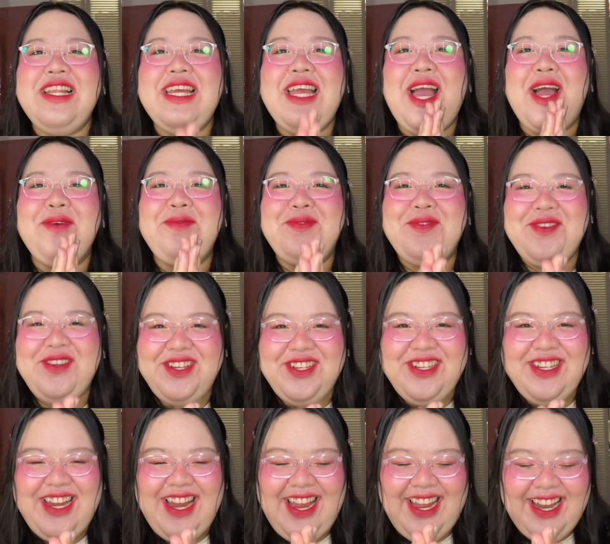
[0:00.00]

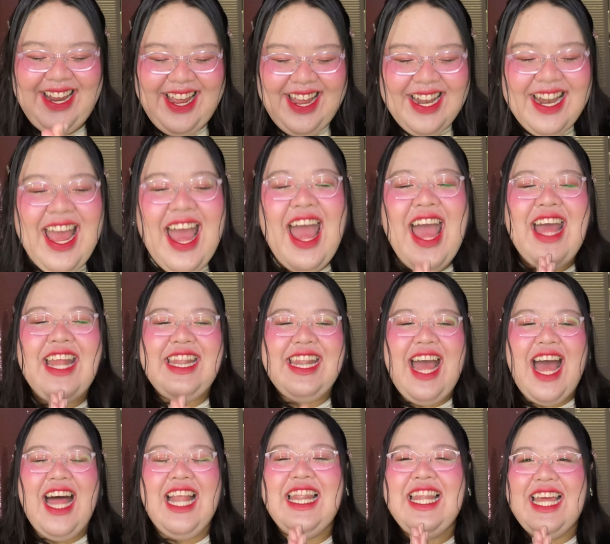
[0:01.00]
appreciate it.
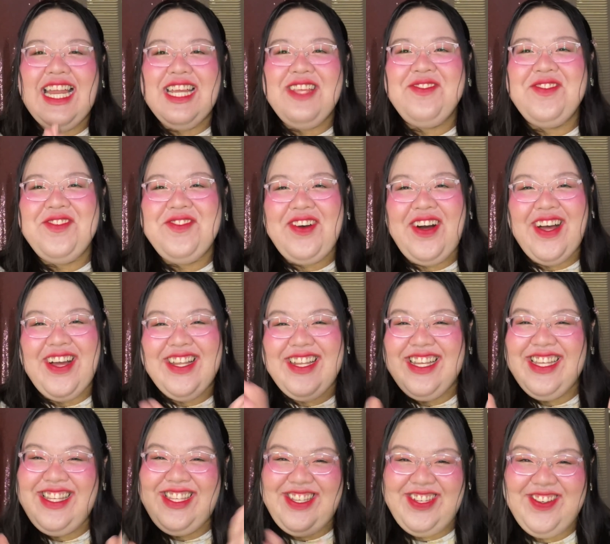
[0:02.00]
Now let's move
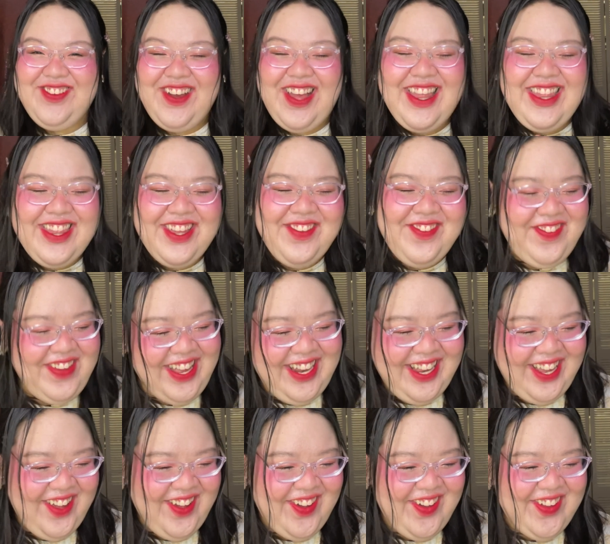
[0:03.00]
on to the
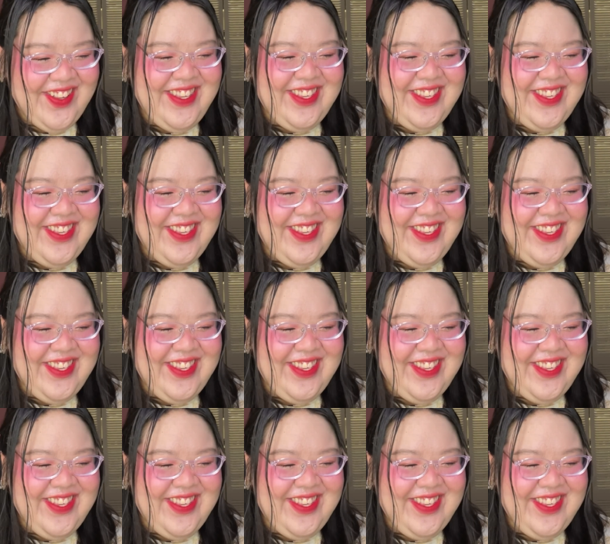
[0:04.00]
video.